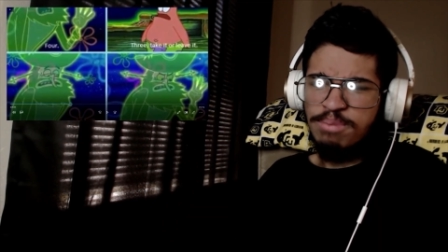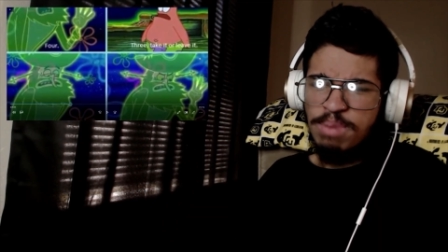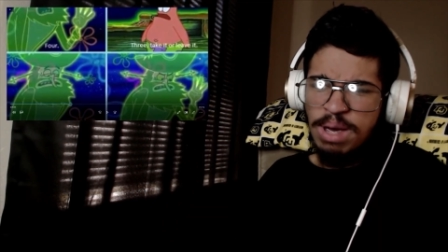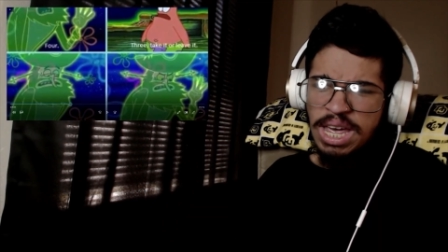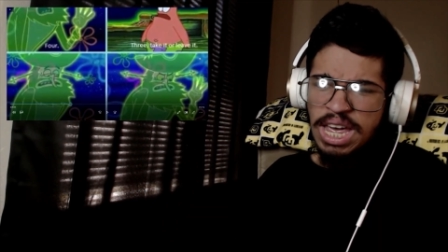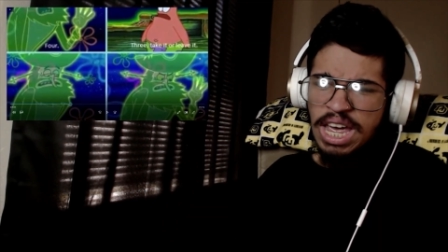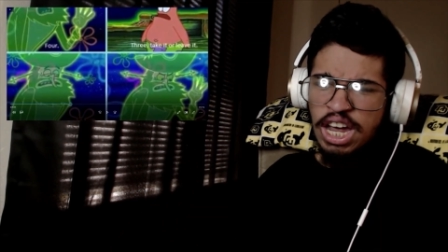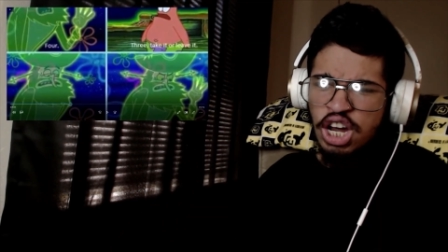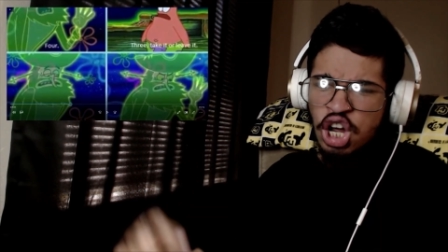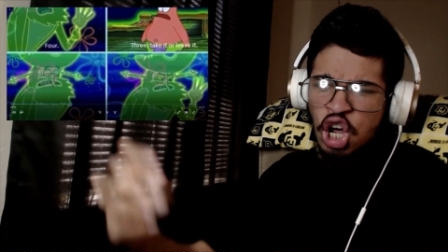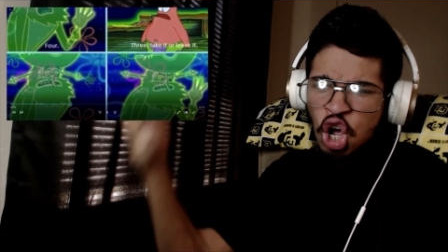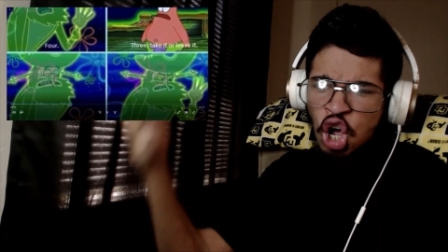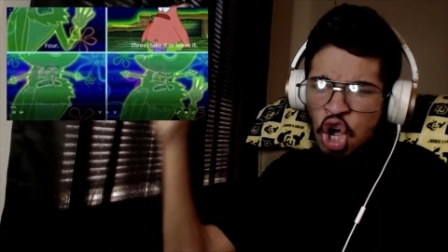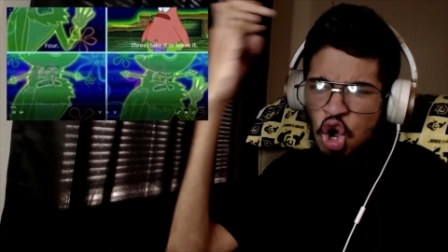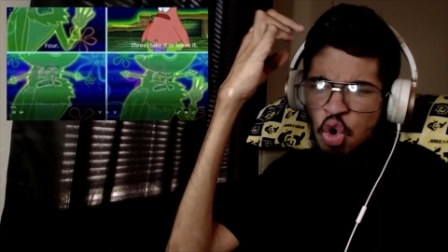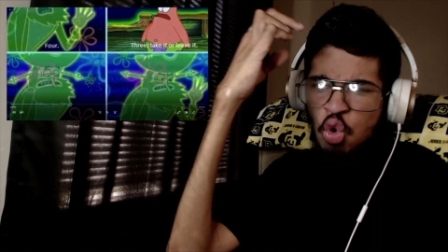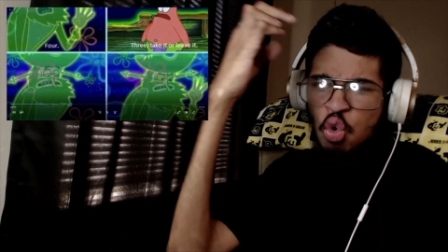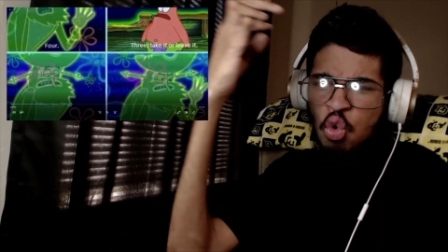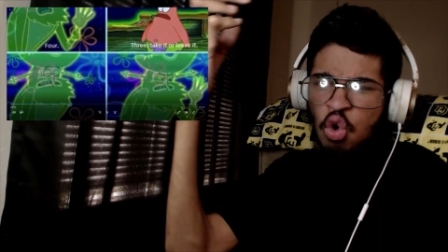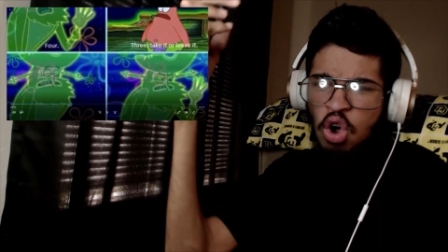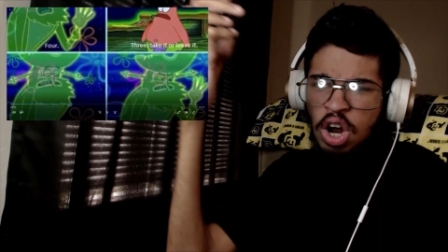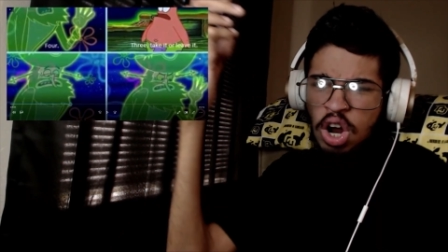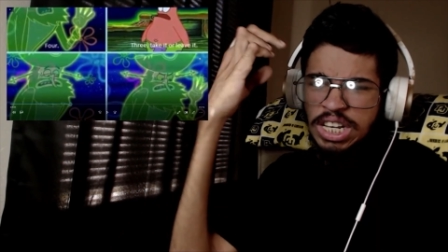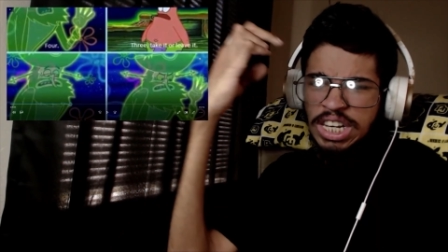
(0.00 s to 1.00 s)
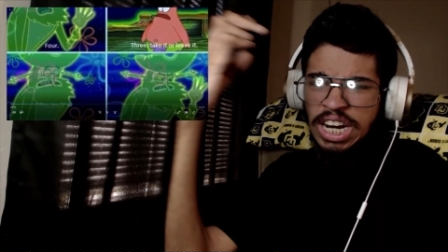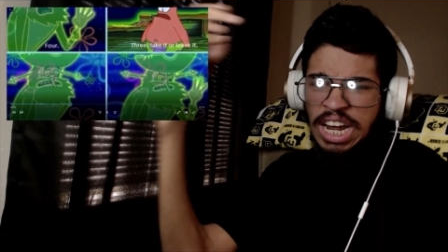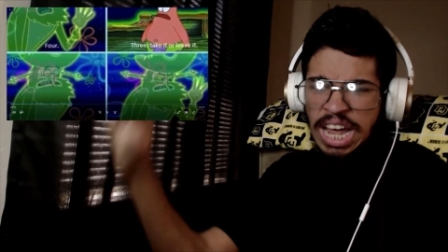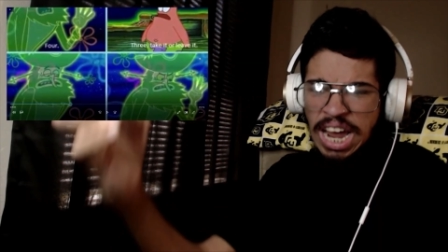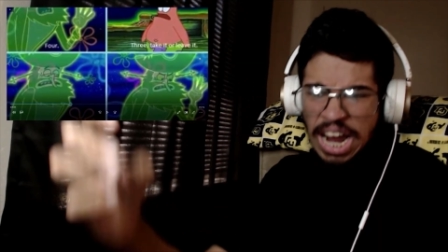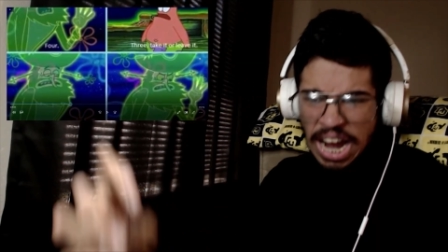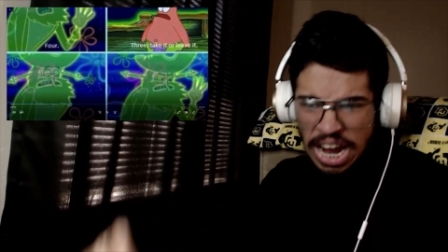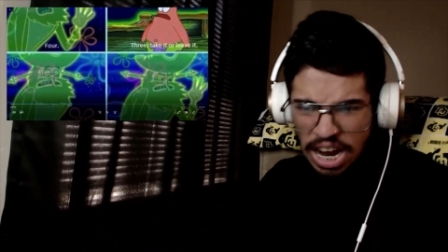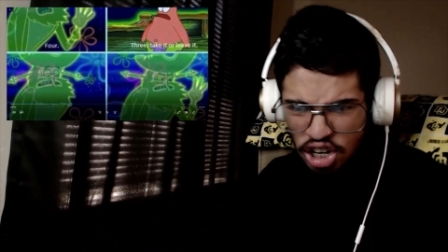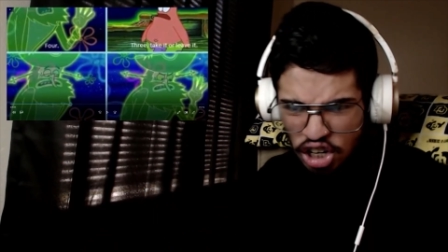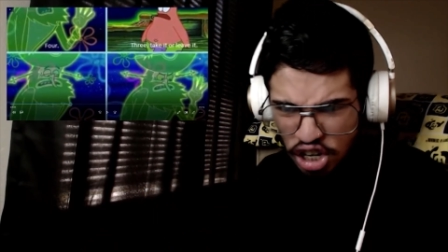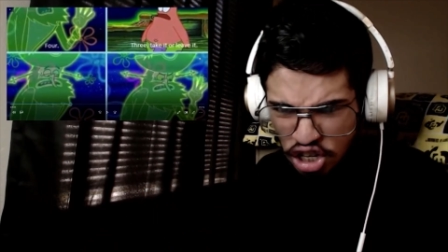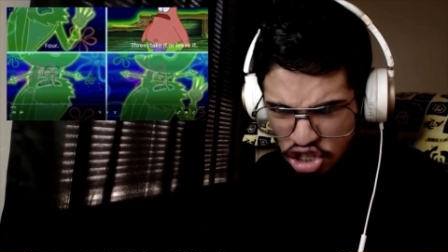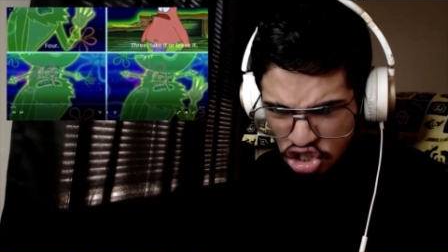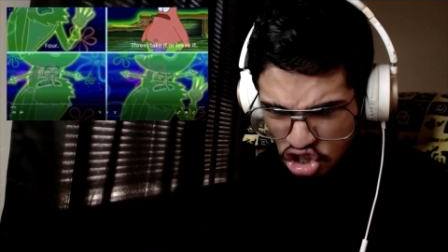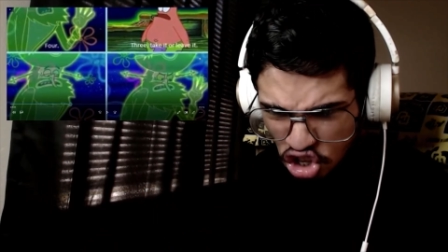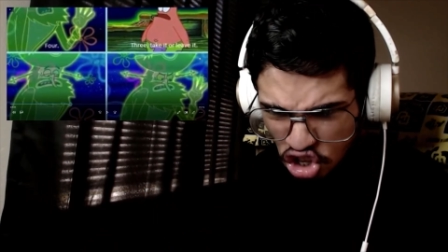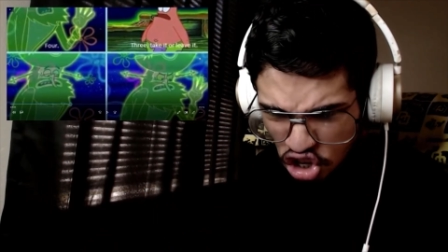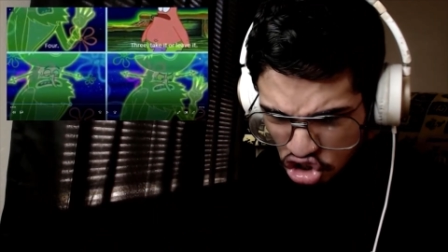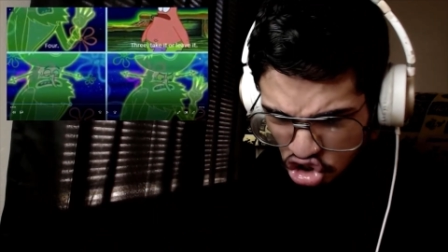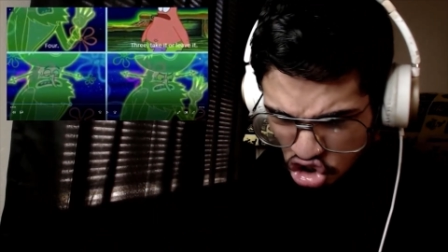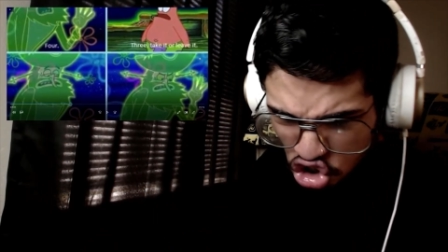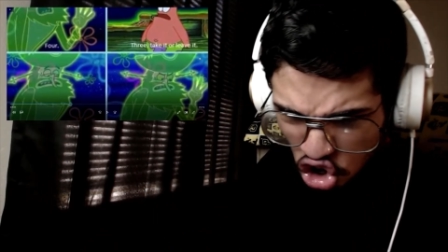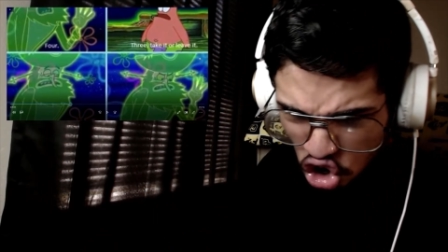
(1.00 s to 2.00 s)
being? What the hell is
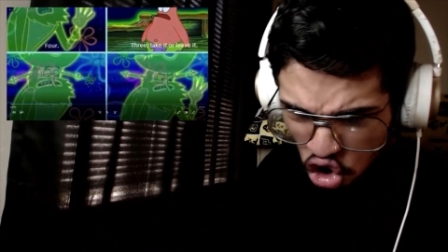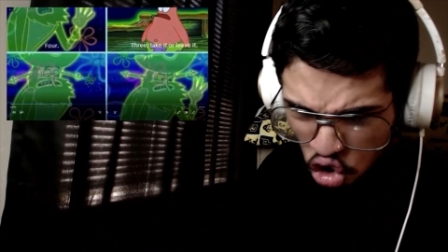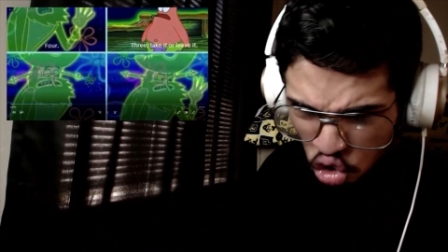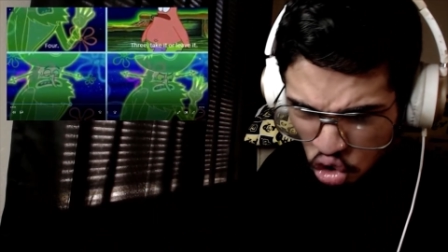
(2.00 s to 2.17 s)
this dude,